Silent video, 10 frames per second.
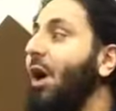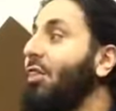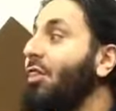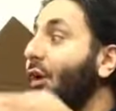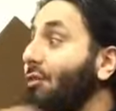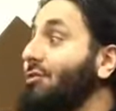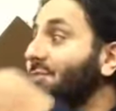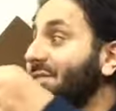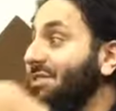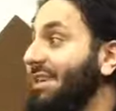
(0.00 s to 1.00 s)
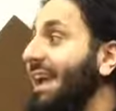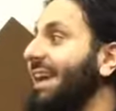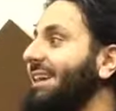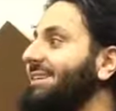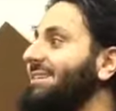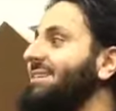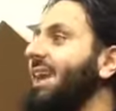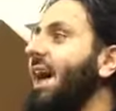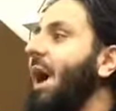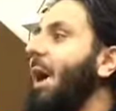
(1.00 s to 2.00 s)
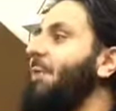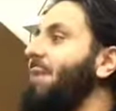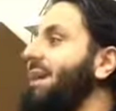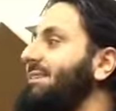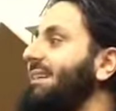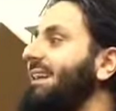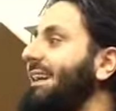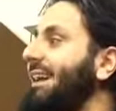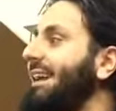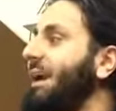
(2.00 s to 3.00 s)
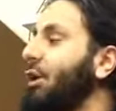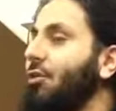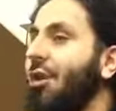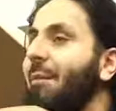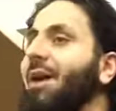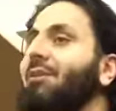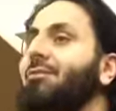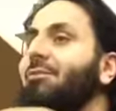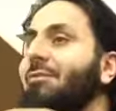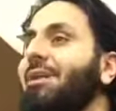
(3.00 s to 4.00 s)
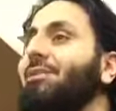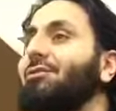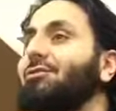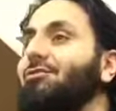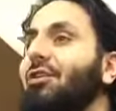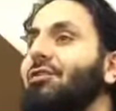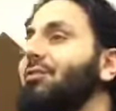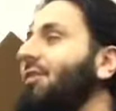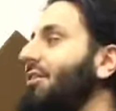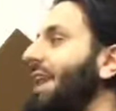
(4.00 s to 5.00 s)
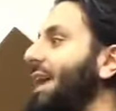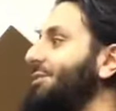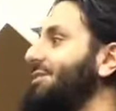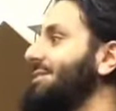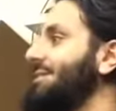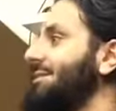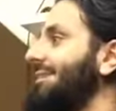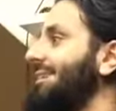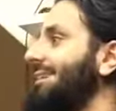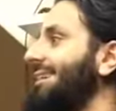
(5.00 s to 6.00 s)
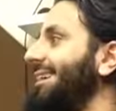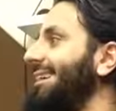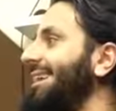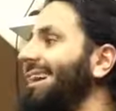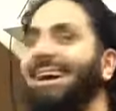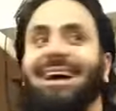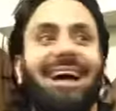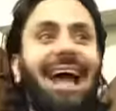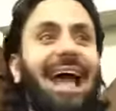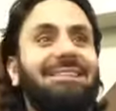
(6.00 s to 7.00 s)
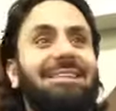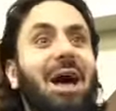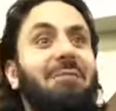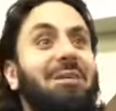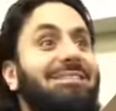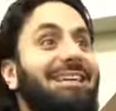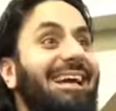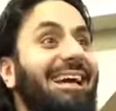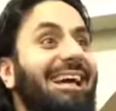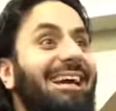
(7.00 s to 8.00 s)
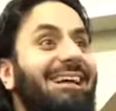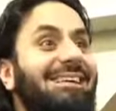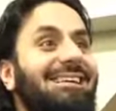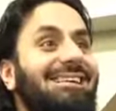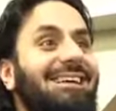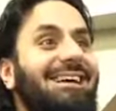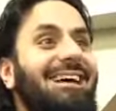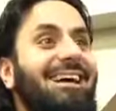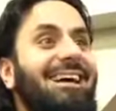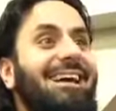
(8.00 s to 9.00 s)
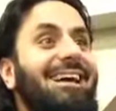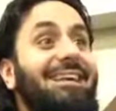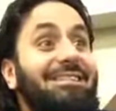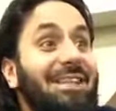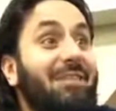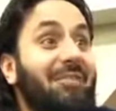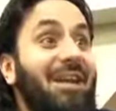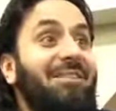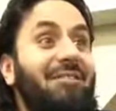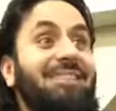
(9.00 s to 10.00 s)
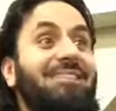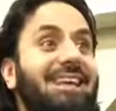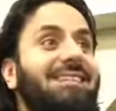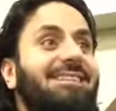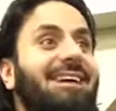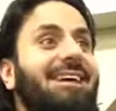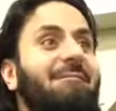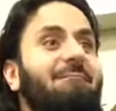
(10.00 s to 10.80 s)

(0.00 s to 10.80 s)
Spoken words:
those mistakes are basically grammatical structures of other languages. Isn't that amazing? Isn't that fascinating?